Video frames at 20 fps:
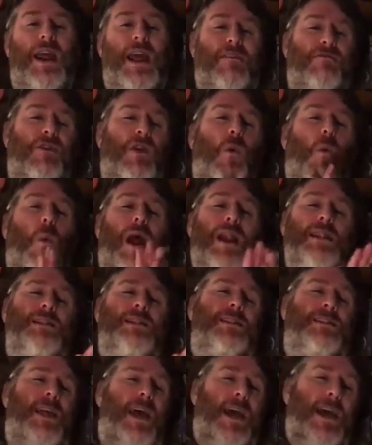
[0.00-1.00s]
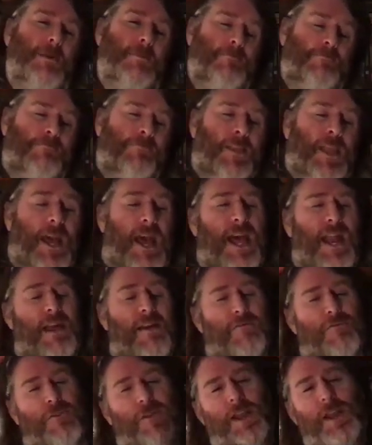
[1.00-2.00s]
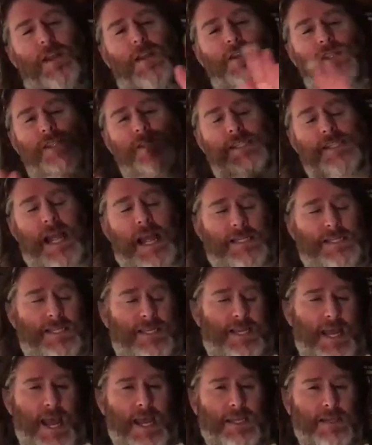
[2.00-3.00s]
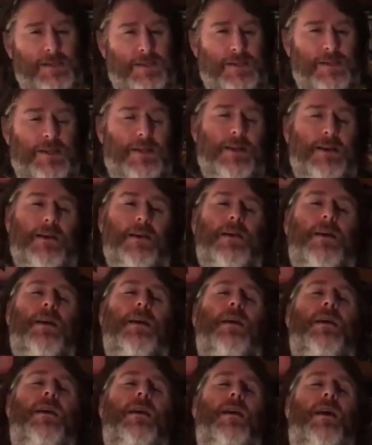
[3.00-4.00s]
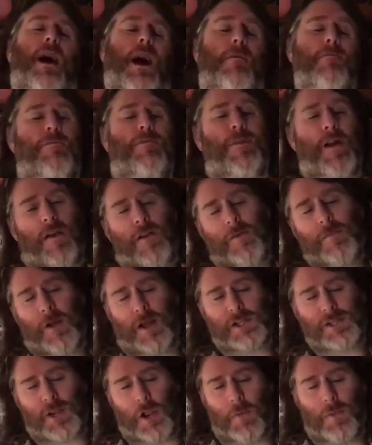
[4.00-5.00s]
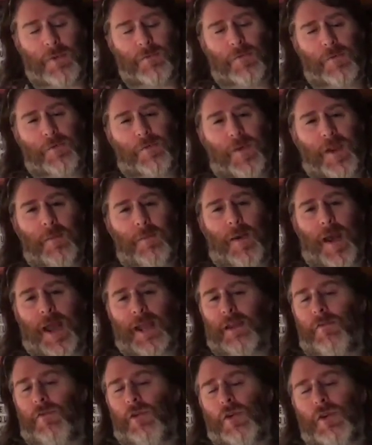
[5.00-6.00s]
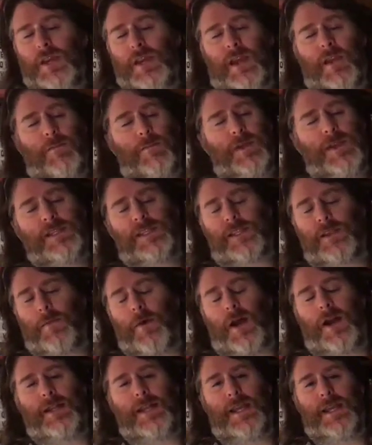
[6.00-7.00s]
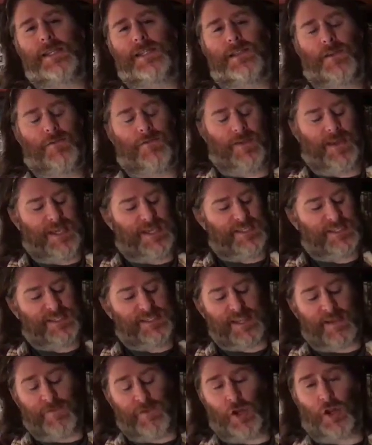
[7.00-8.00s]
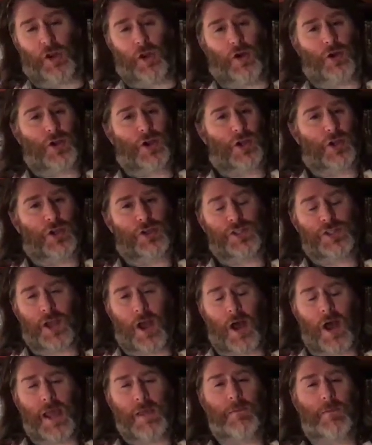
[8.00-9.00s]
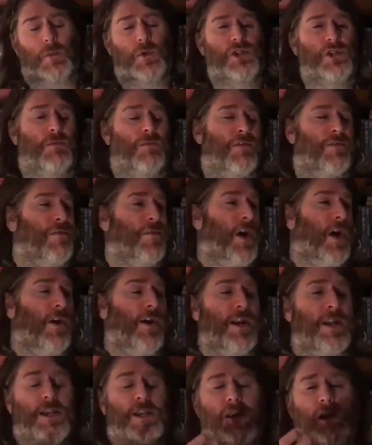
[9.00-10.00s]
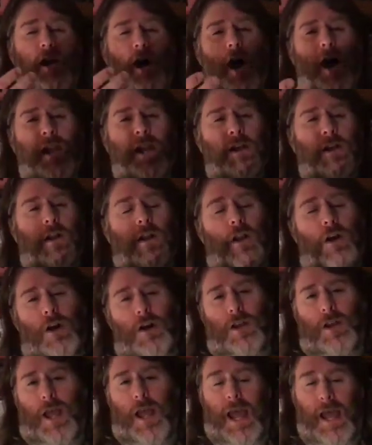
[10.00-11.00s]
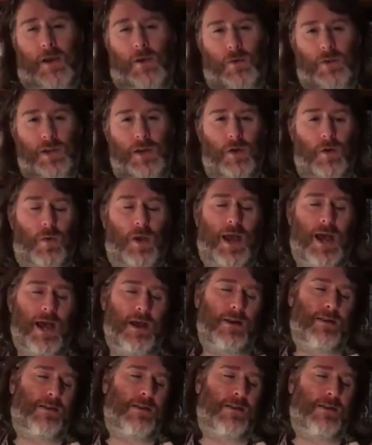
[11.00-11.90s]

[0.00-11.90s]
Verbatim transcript: every Wednesday and every Saturday. I'm very much open for feedback. If you can give me some ideas of, is 7 o'clock a good time? Would you prefer it at 9 o'clock? How, you know, how do